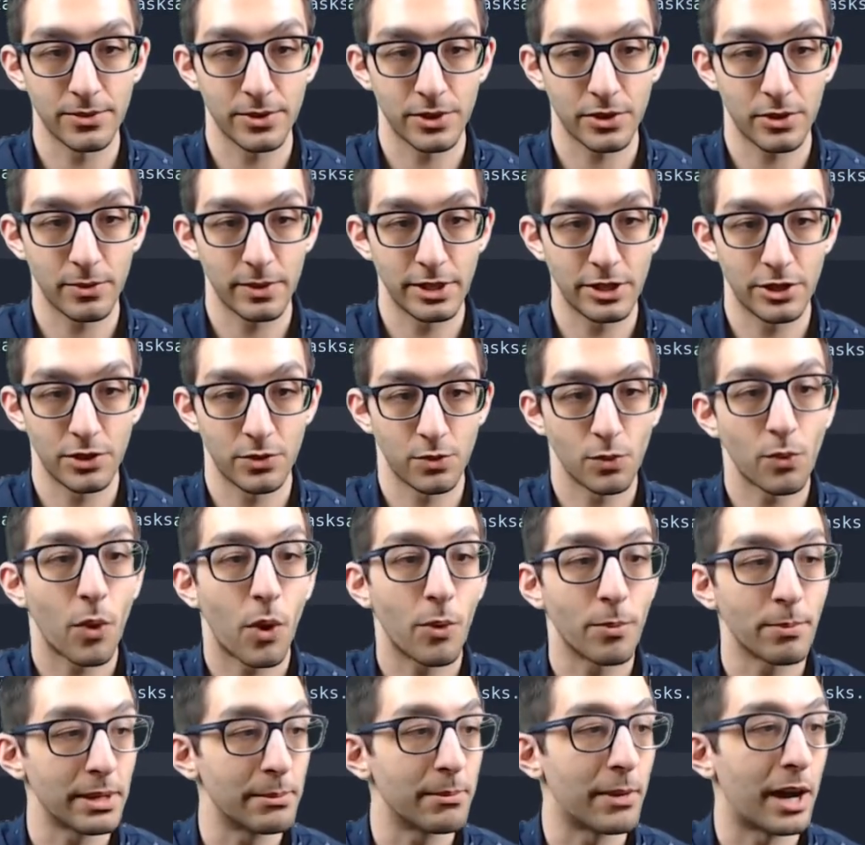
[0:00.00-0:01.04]
so we just
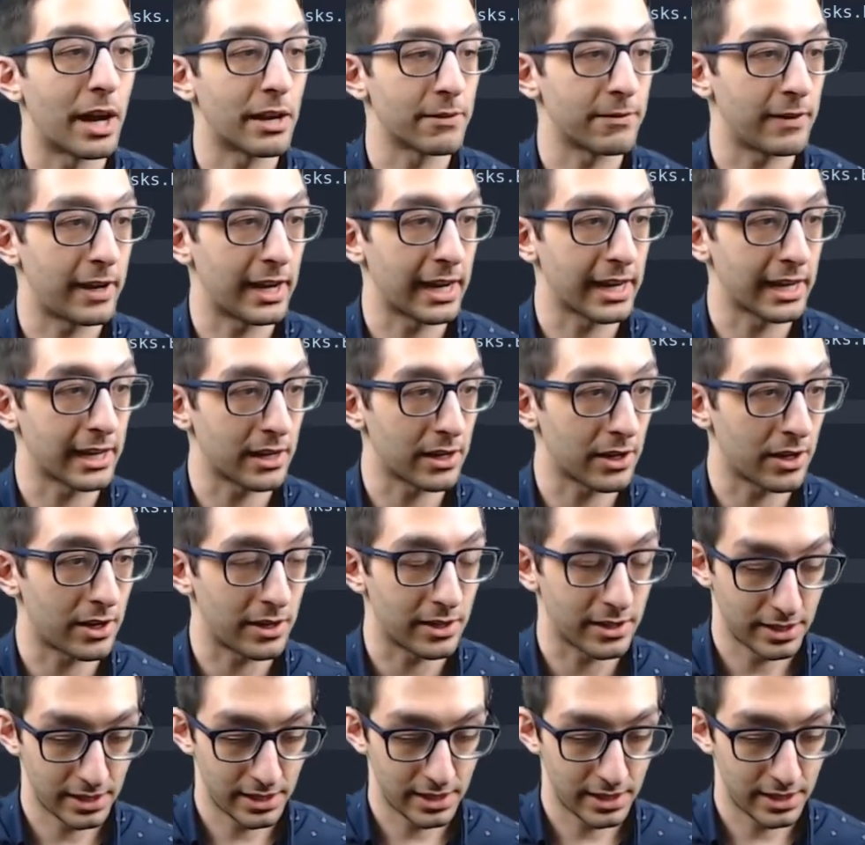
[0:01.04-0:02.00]
won't be modifying it at all.